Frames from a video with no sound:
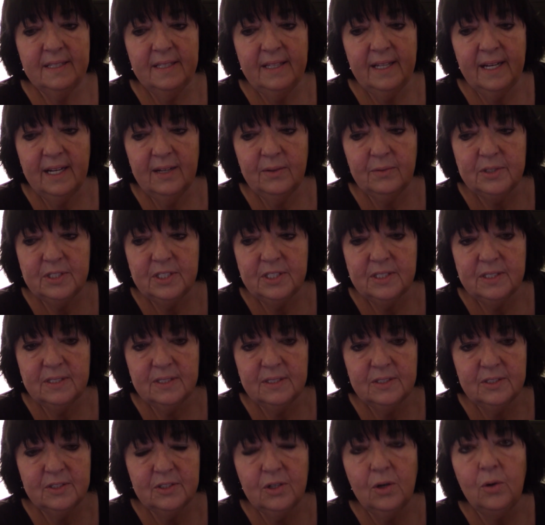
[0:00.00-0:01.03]
that I was
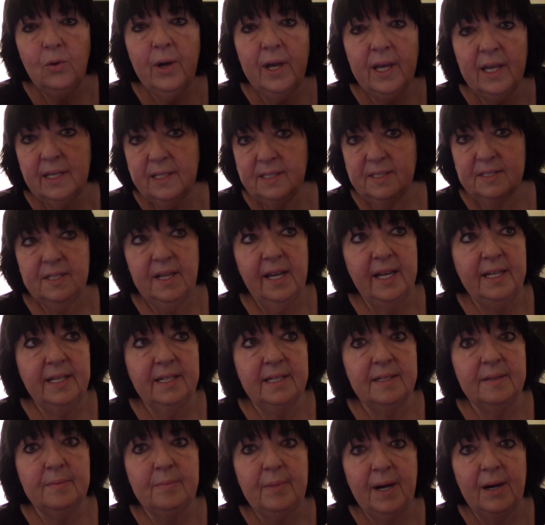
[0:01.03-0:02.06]
so
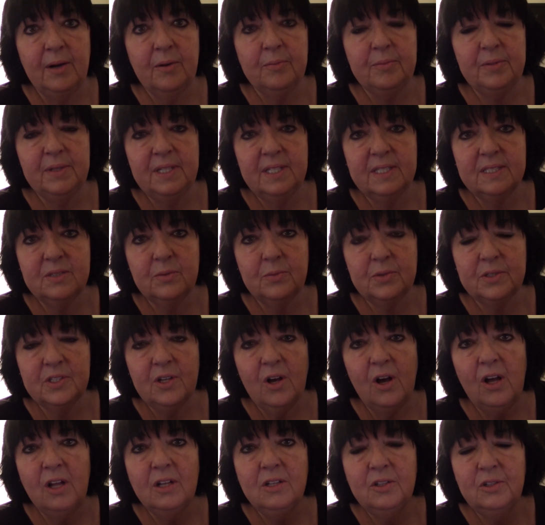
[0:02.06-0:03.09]
excited about because it was
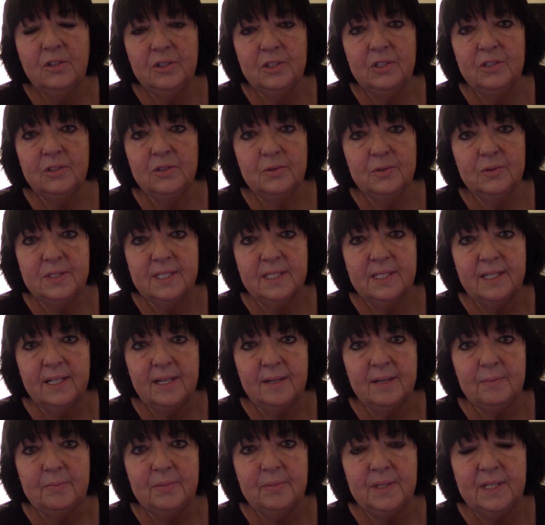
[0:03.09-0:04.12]
all good news and
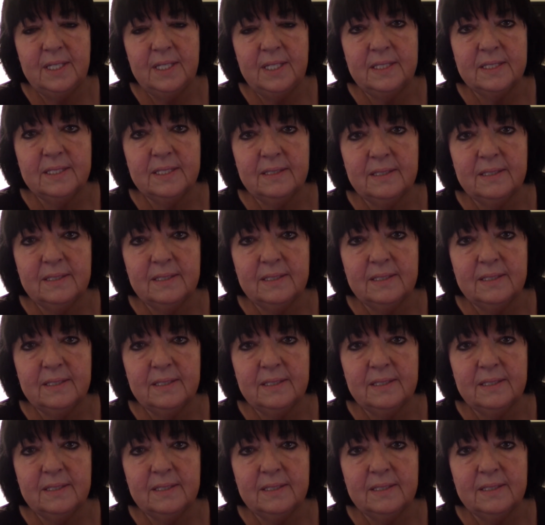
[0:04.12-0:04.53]
upbeat